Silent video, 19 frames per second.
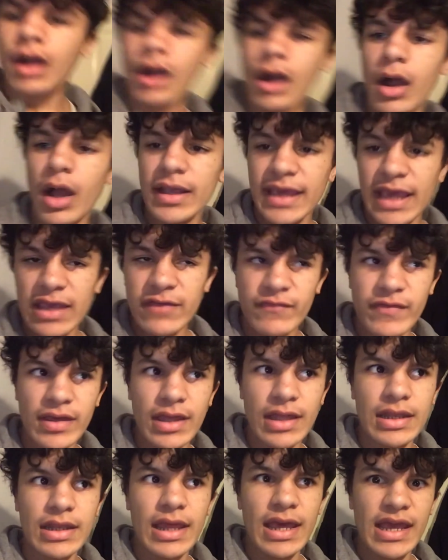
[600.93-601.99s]
I gave it
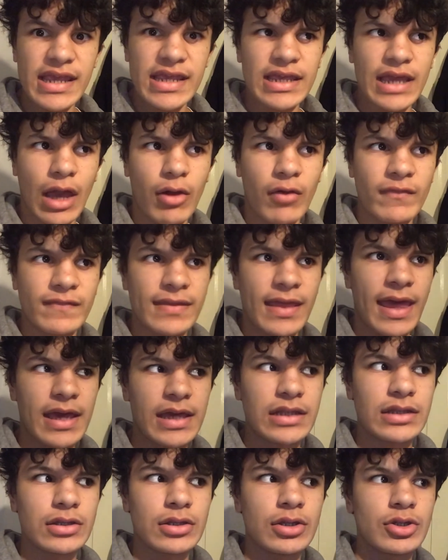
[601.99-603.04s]
an 8 out of
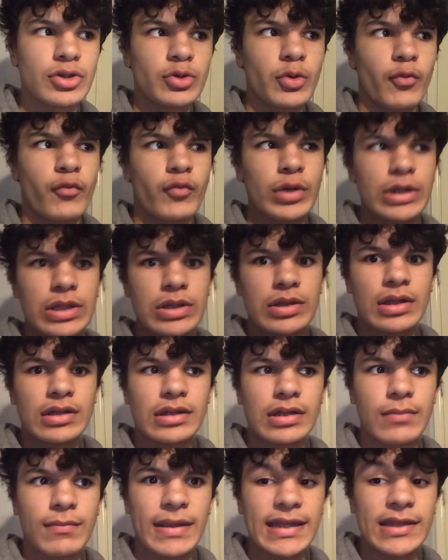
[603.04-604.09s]
10. The reason it
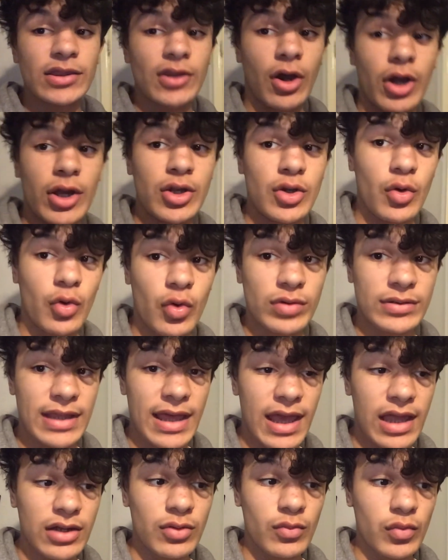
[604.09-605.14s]
didn't make 9 or
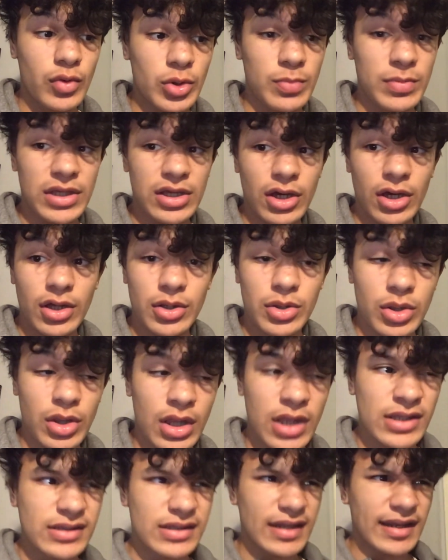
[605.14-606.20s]
10 was because
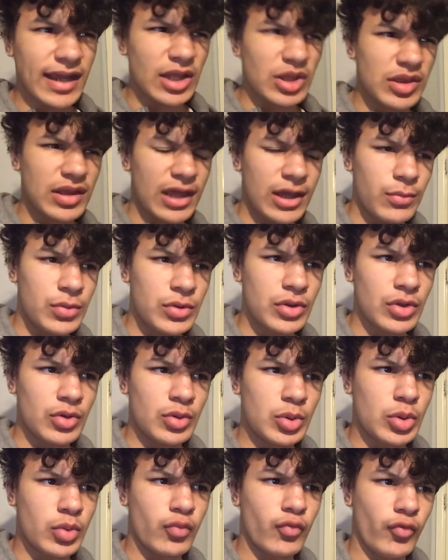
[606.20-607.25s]
the last
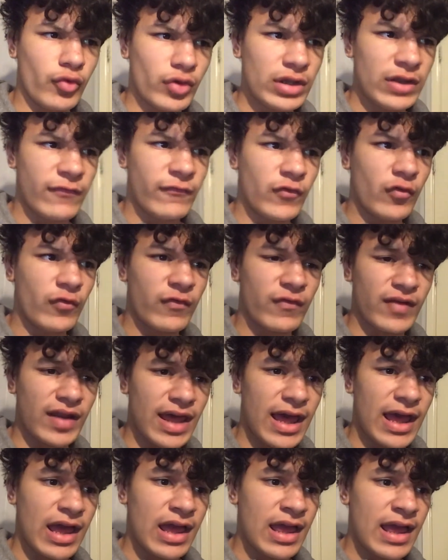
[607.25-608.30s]
episodes really fall
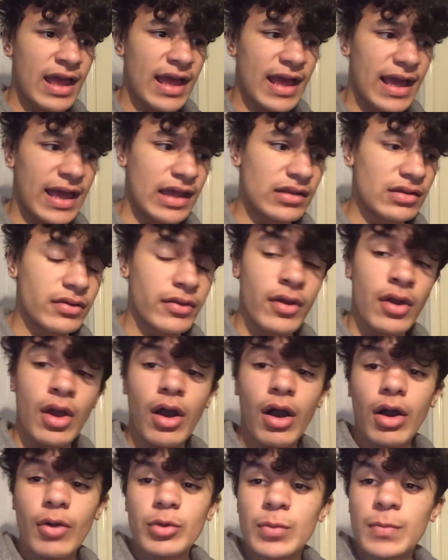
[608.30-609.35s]
flat, and
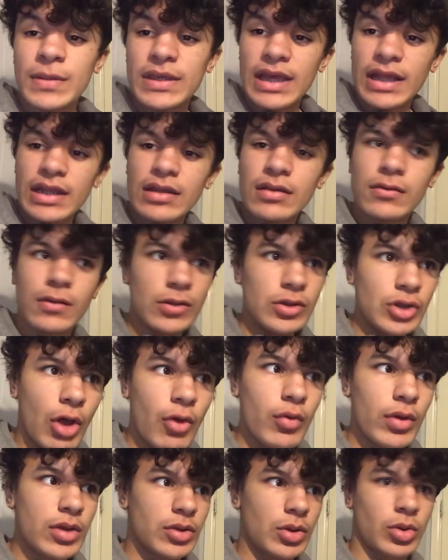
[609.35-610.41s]
I was beginning to
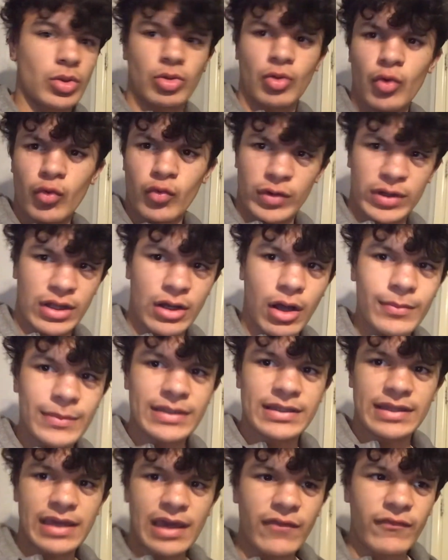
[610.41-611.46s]
notice a story coming
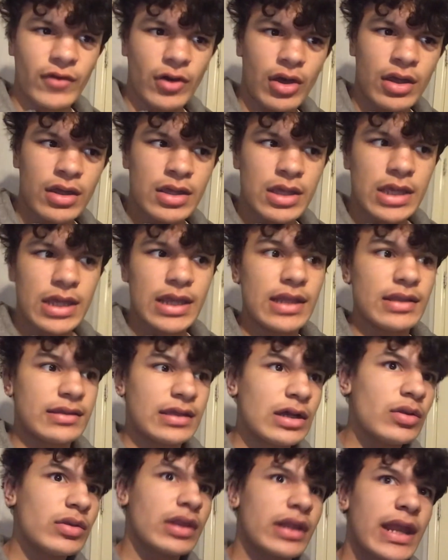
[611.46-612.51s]
together
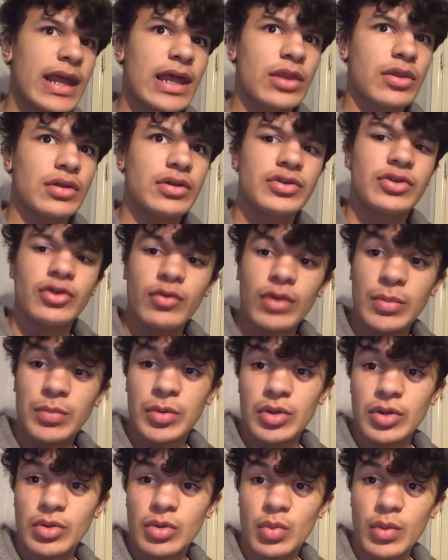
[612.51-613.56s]
until the last like 2
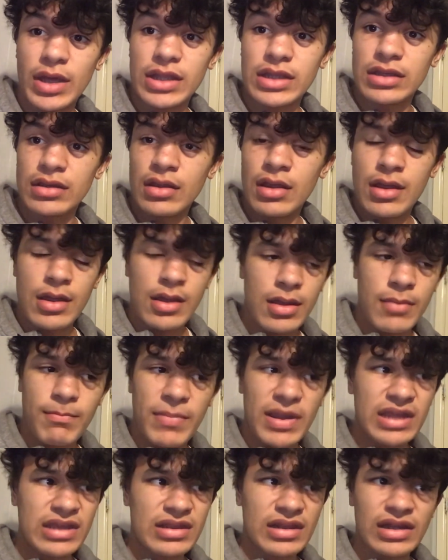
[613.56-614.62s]
episodes when
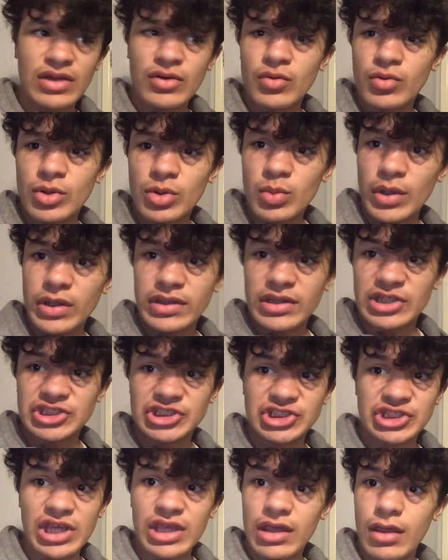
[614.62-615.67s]
basically it all just went to
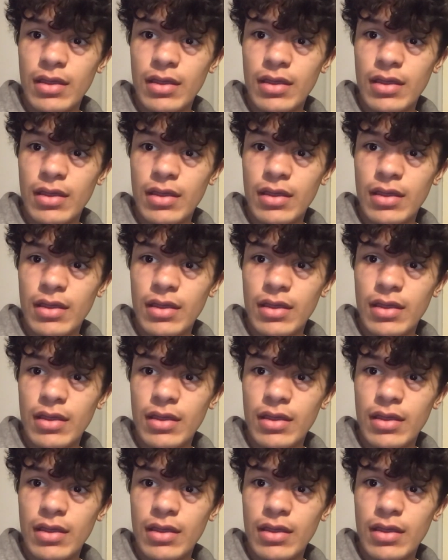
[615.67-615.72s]
shit.